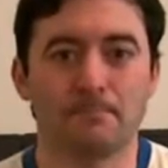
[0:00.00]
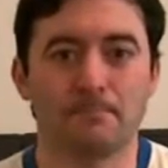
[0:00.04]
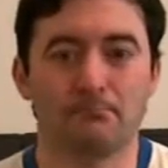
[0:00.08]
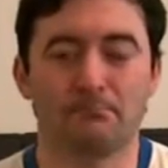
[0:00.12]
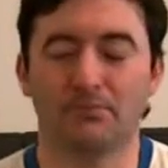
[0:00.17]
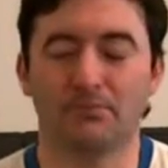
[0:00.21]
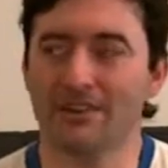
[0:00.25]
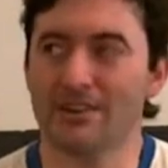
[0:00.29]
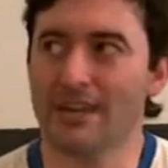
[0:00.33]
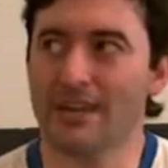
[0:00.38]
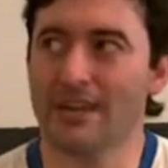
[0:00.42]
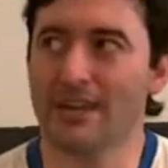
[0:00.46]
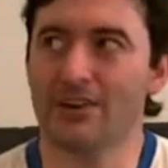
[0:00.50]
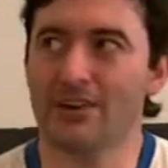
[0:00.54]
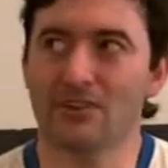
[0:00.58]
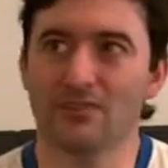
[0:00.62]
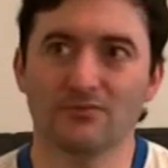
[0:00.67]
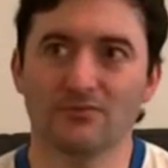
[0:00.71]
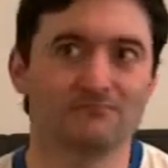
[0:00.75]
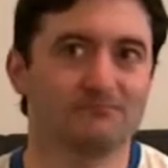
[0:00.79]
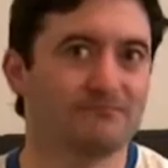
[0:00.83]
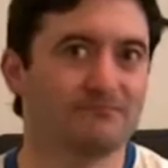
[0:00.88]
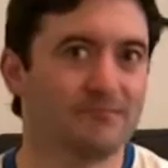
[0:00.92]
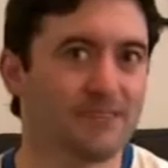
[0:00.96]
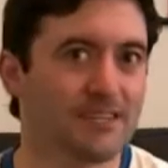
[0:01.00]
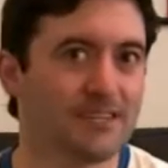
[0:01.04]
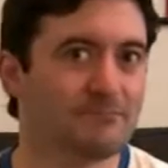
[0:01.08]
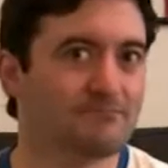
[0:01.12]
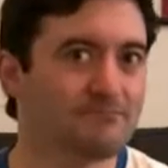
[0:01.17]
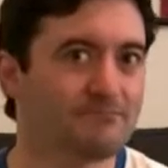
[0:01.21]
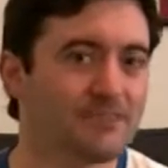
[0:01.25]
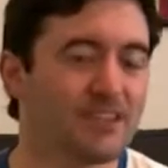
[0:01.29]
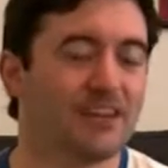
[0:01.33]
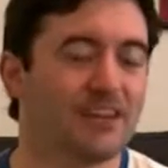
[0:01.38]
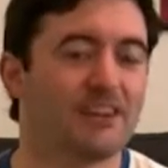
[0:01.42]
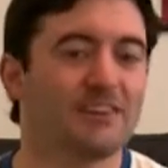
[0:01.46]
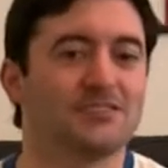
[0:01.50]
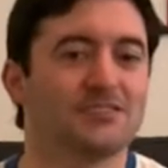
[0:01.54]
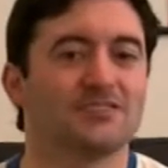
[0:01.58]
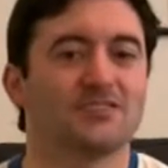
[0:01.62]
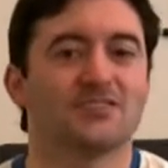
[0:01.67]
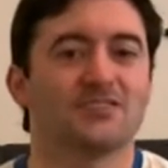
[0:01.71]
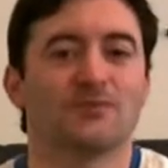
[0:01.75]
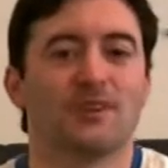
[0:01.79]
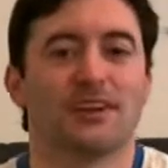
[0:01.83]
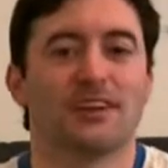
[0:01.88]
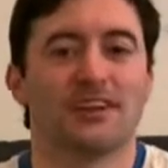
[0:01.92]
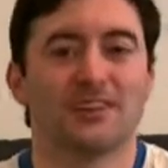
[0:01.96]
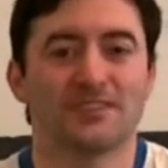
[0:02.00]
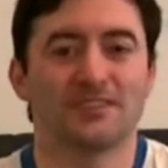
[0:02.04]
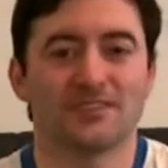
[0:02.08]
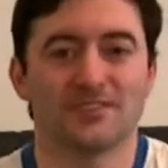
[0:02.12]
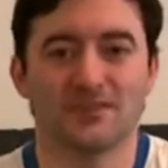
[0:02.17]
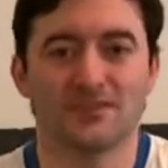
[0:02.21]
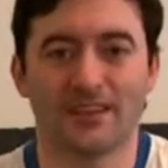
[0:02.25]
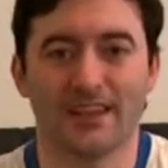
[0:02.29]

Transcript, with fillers: but now I'm kind of situated so